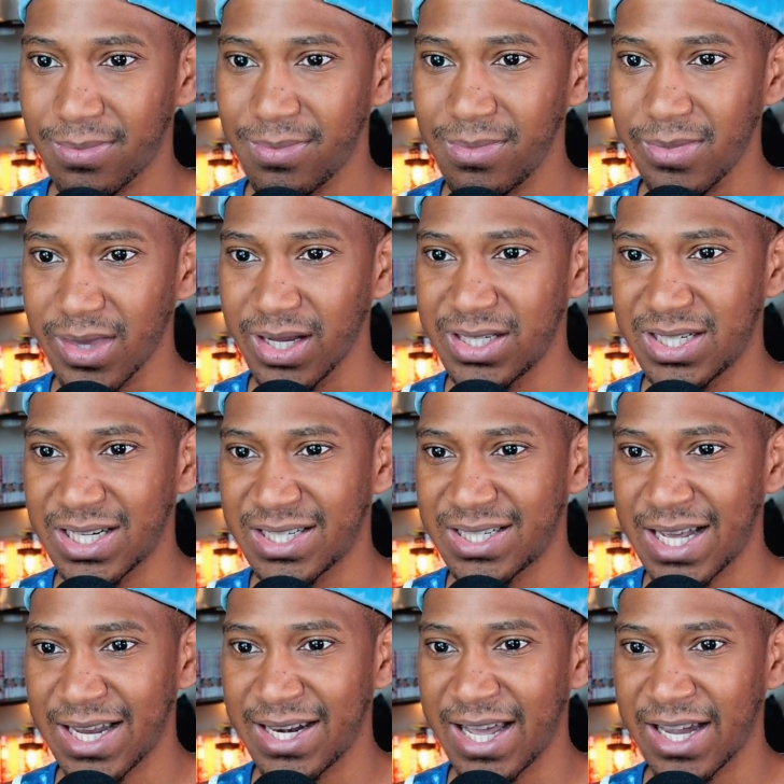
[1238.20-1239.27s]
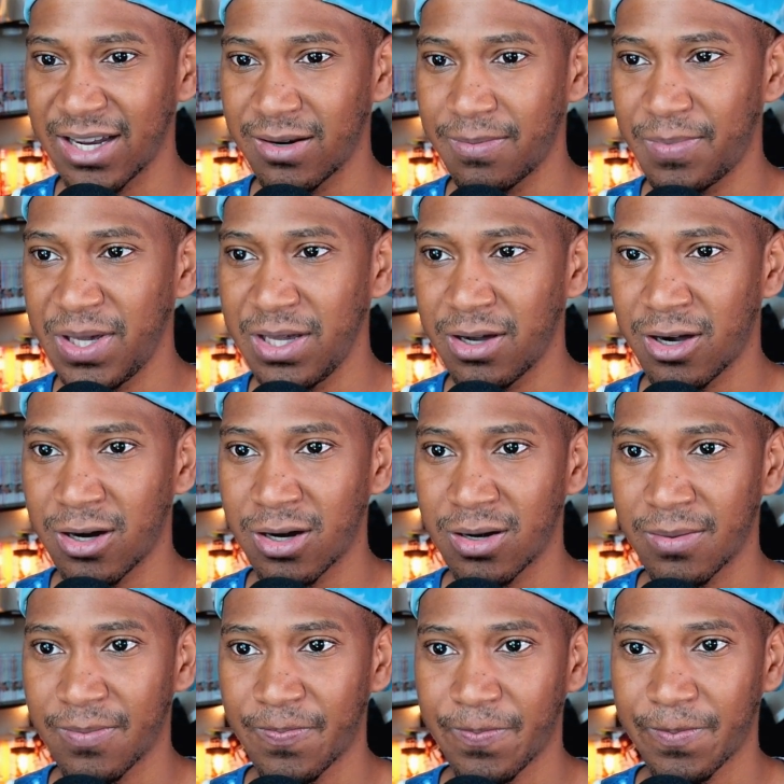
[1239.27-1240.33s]
It's just that negative PR. Let's
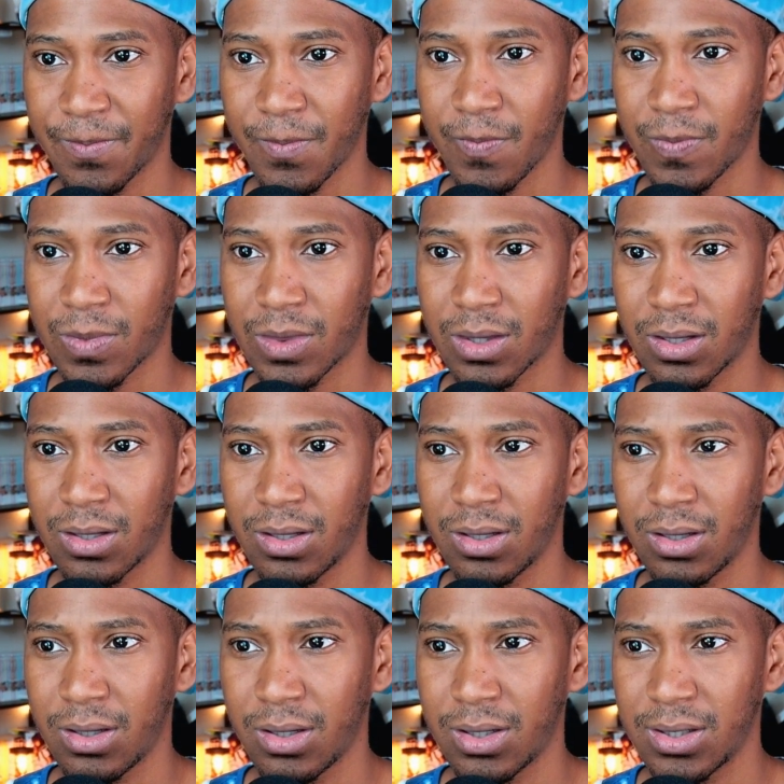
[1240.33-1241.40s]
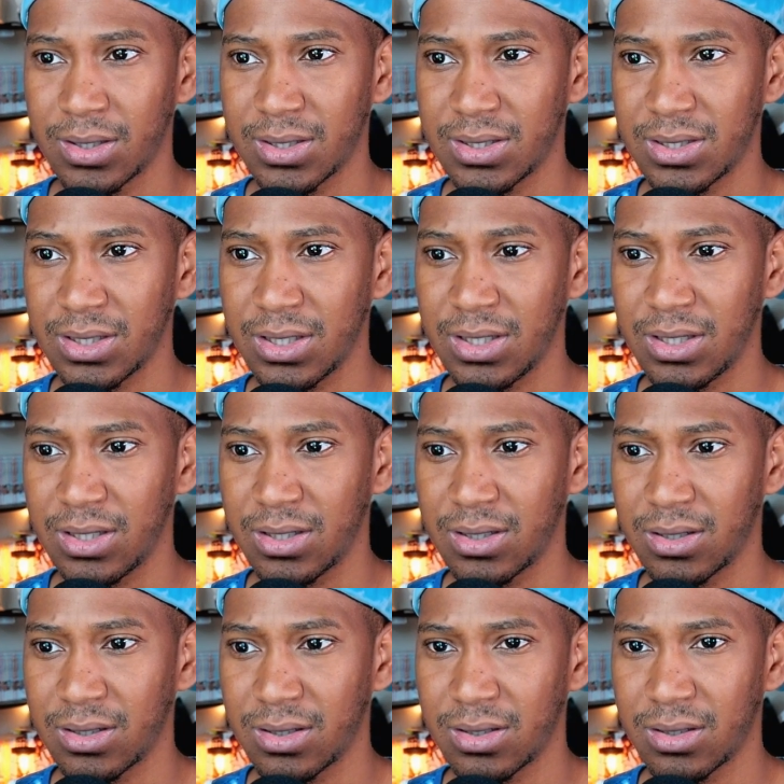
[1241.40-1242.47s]
see.
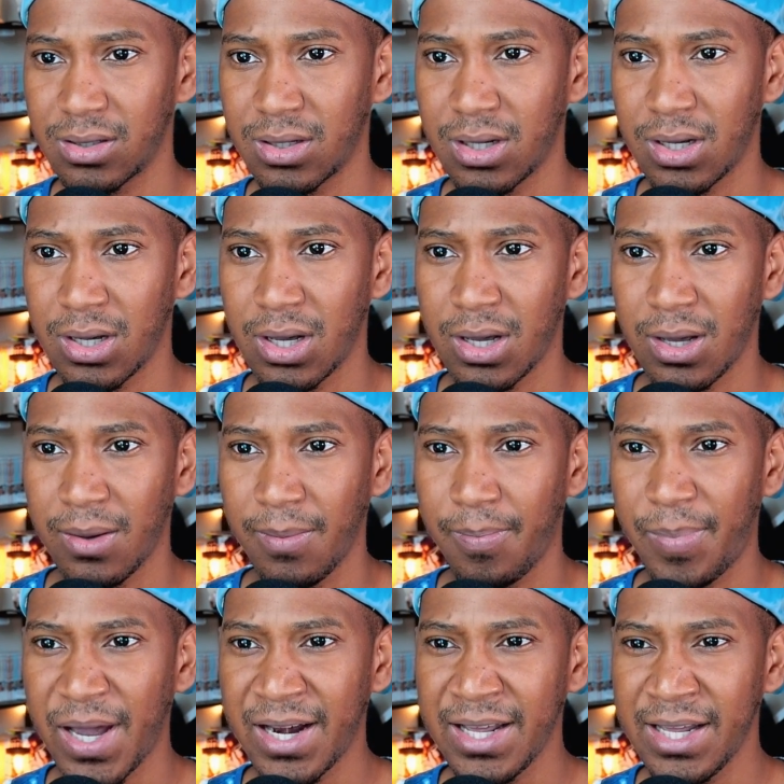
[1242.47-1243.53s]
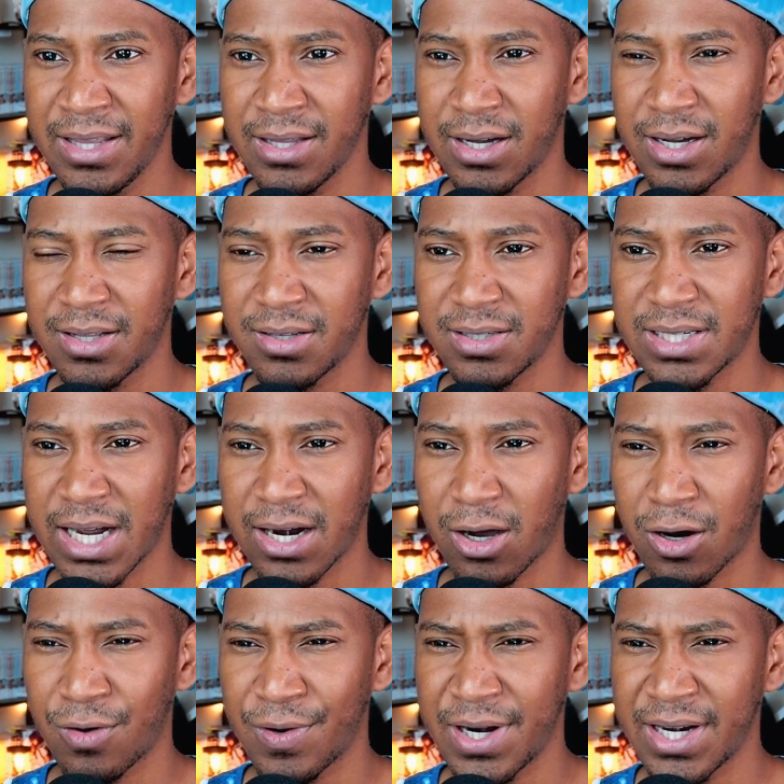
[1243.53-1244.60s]
Betty and the others had
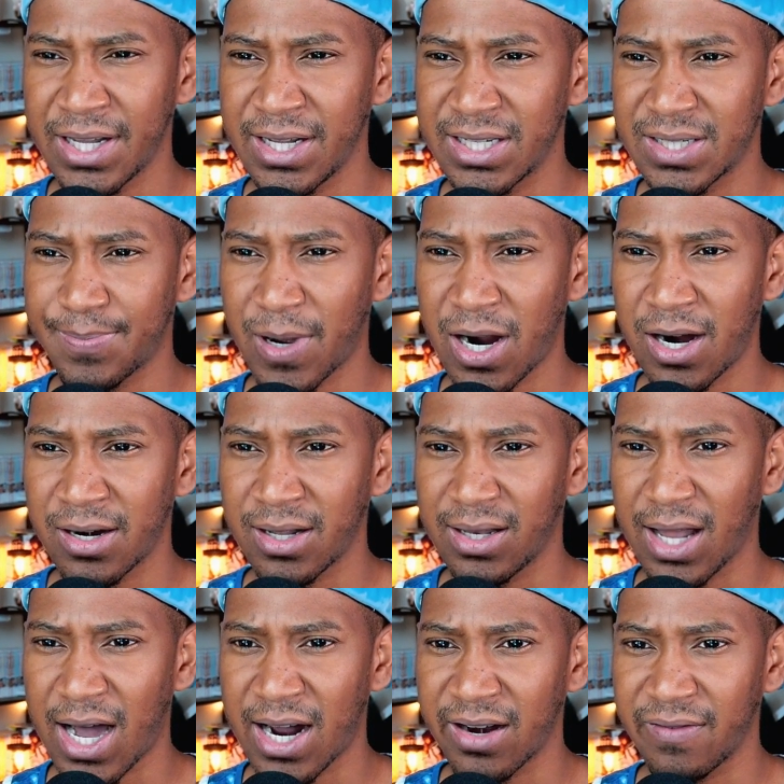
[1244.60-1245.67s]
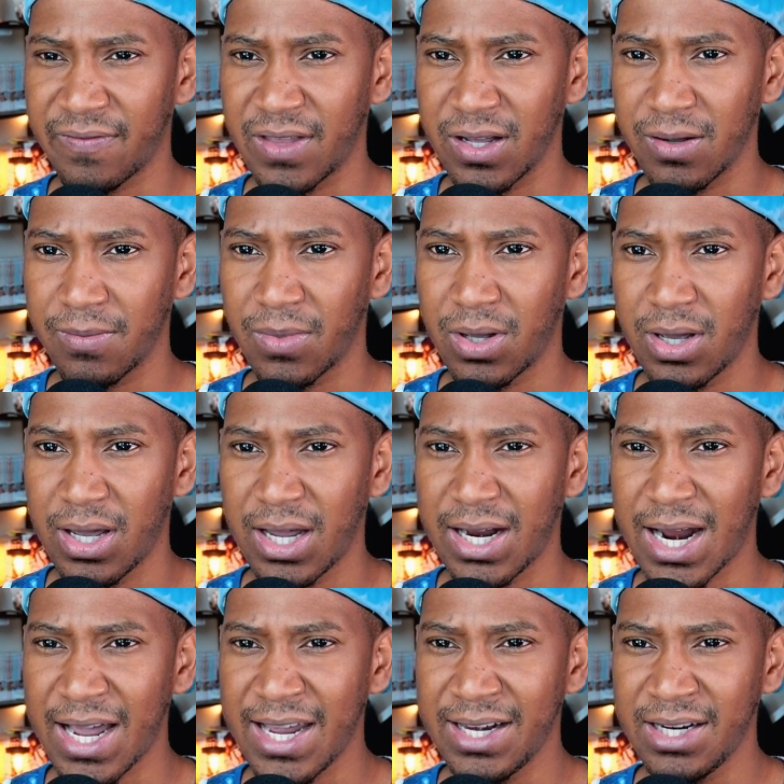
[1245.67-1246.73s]
already inspired a lot of them, and I
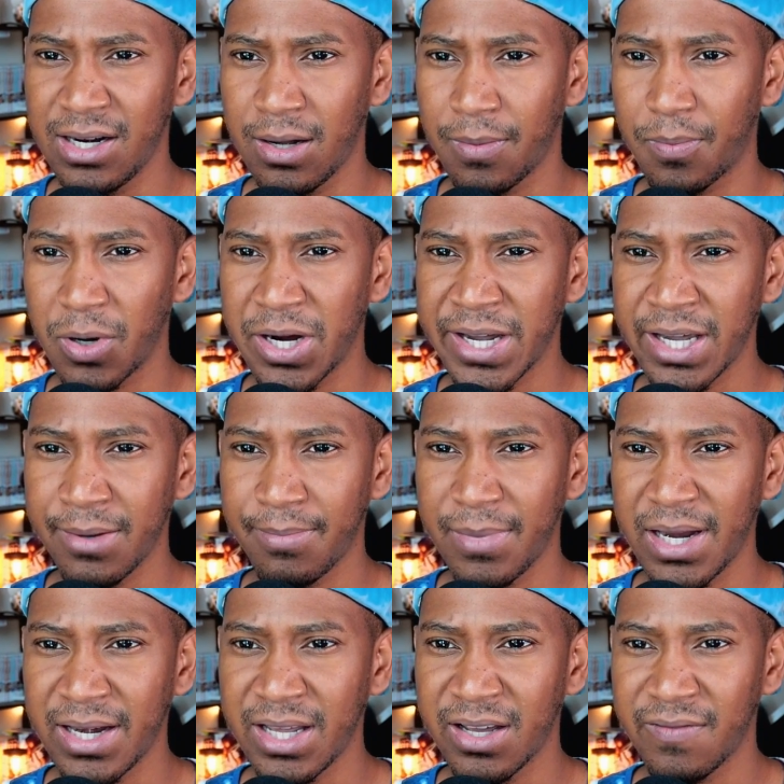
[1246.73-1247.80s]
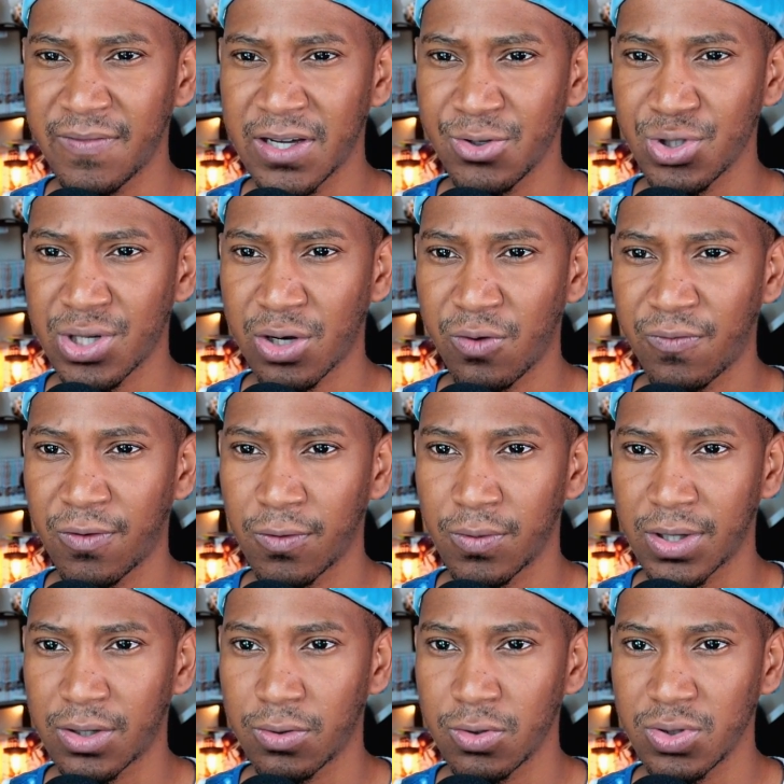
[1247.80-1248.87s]
ended up bringing many of those hopeful
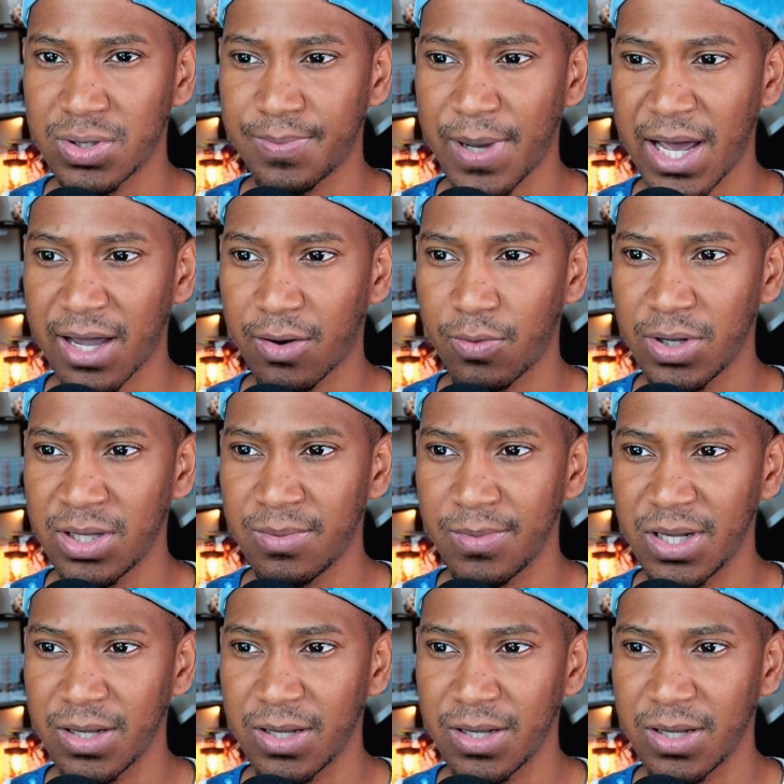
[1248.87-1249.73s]
recruits back with me.